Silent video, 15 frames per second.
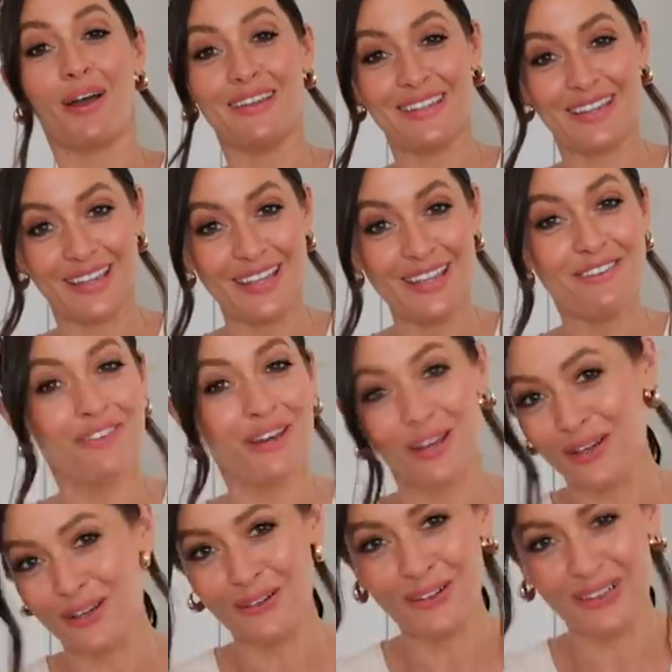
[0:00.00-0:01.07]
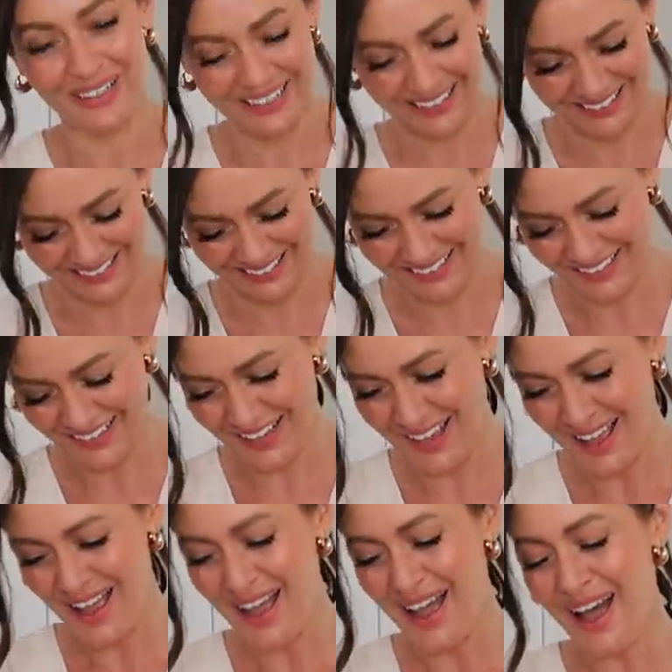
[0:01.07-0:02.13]
Nike for Lou.
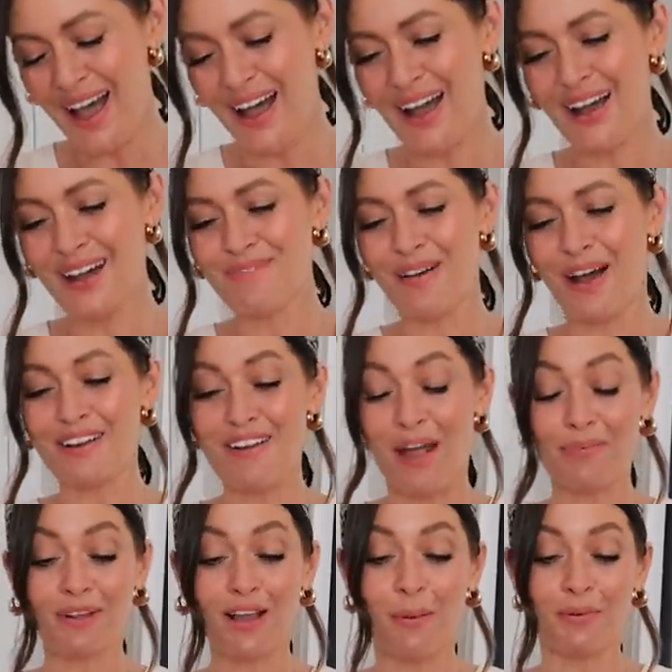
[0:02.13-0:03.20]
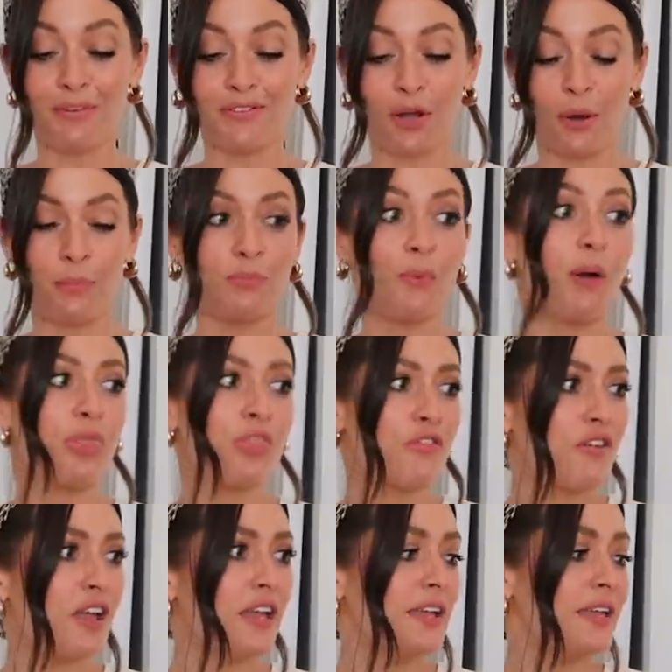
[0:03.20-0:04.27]
I grabbed a couple of tops, well,
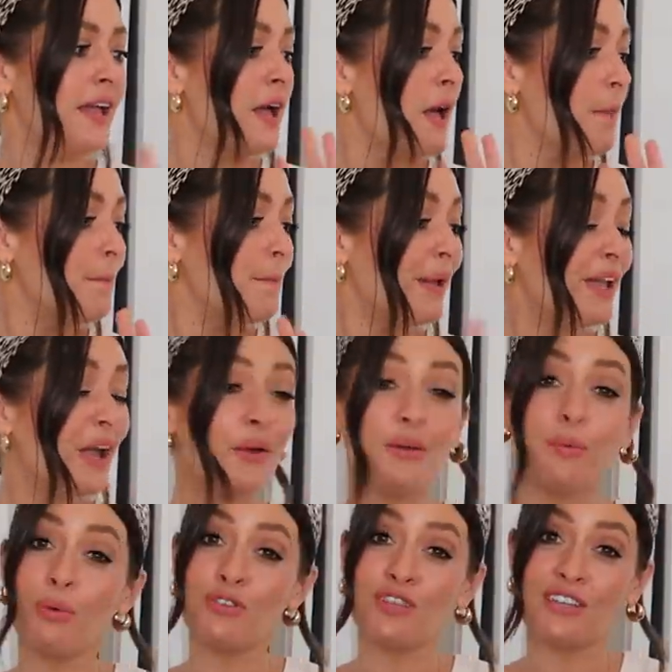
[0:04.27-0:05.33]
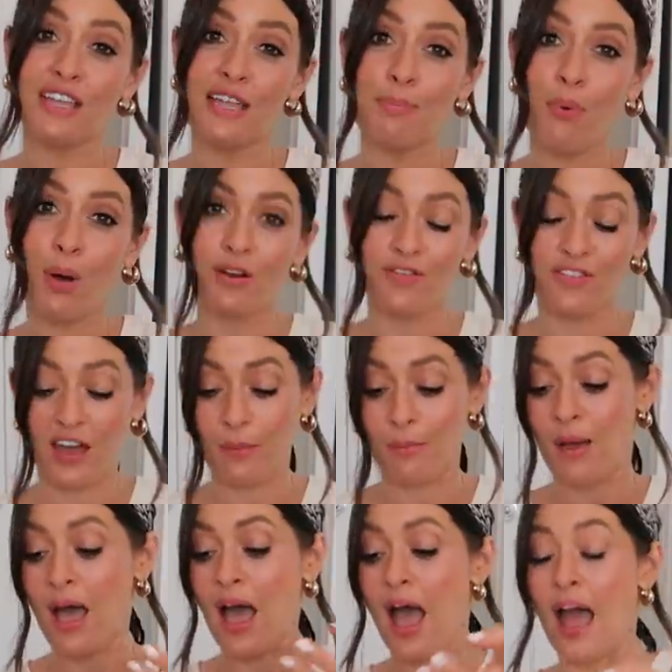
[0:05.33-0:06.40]
three, but he only wanted to keep one of
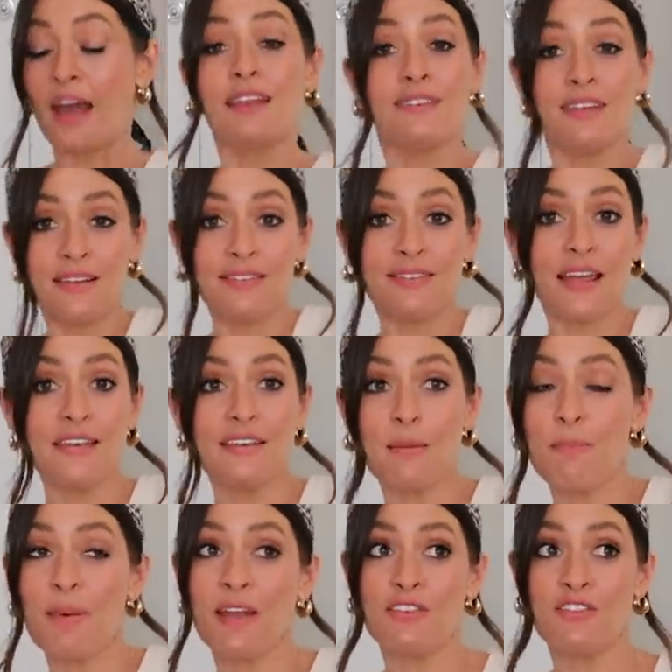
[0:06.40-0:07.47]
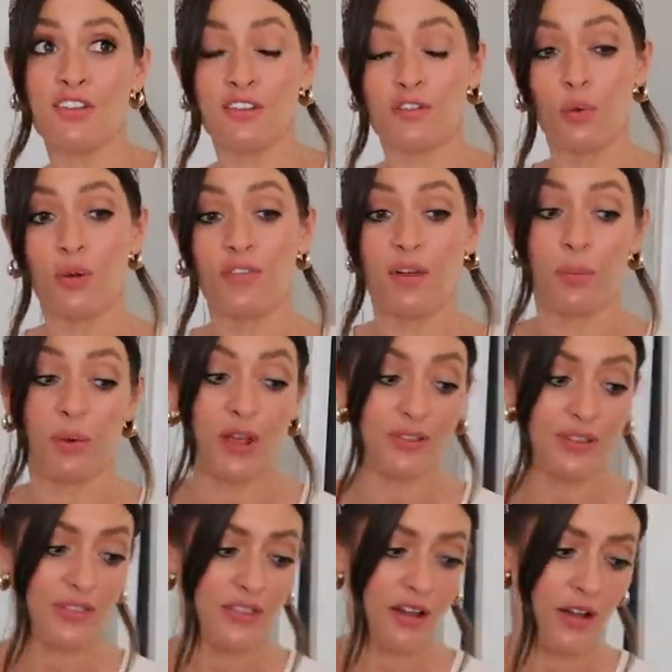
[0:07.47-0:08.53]
them. And I did send him pictures of all of them when I
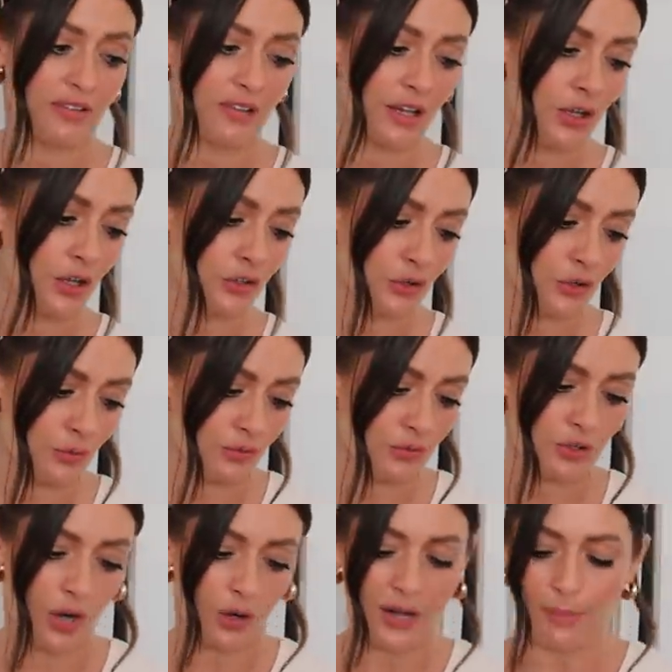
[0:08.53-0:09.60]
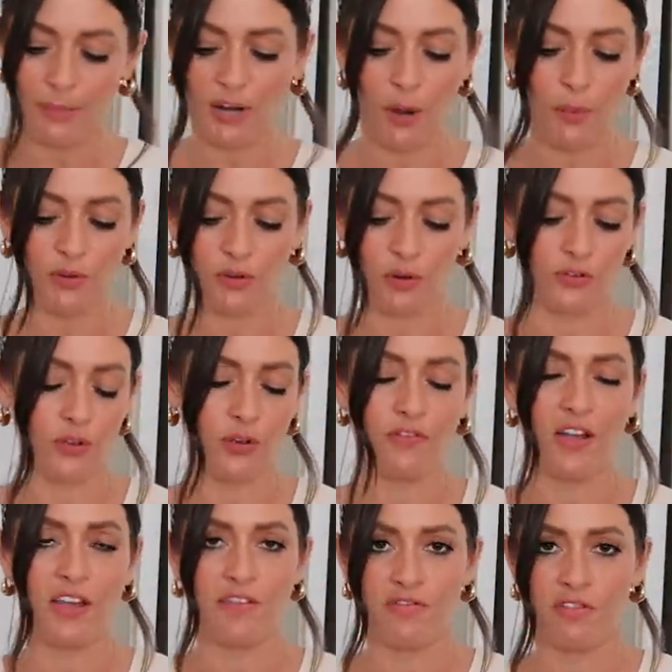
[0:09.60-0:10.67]
was in there. I was like, look, you know, let me know which ones are
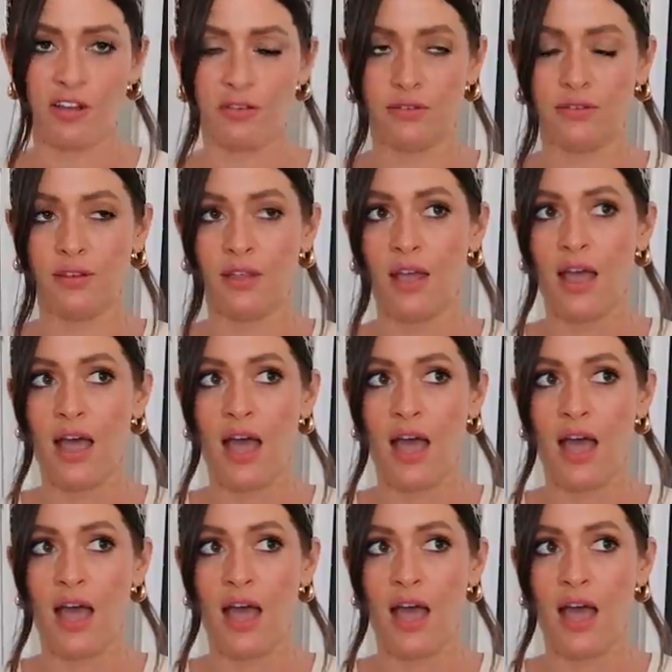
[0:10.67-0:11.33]
your favorites.